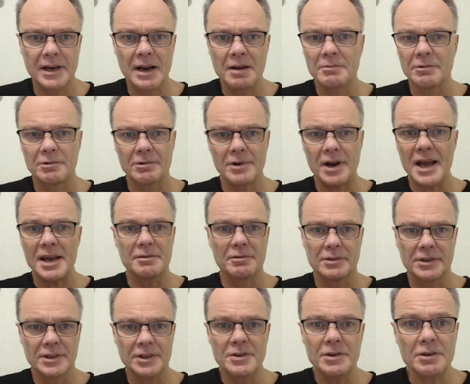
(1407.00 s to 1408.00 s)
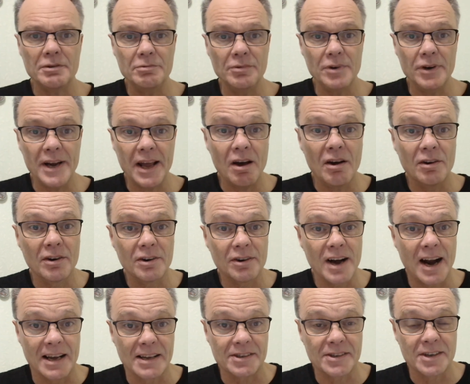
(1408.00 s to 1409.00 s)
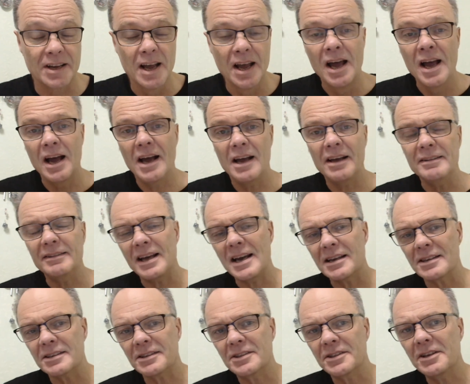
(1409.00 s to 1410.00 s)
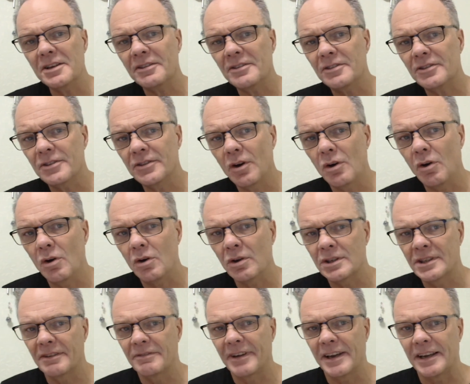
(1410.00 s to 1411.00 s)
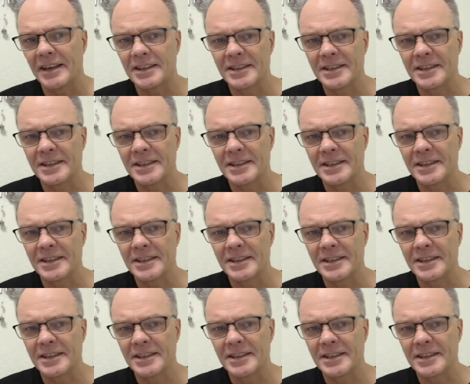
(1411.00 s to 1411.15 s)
great, you can run it on grass, and that's the thought of it.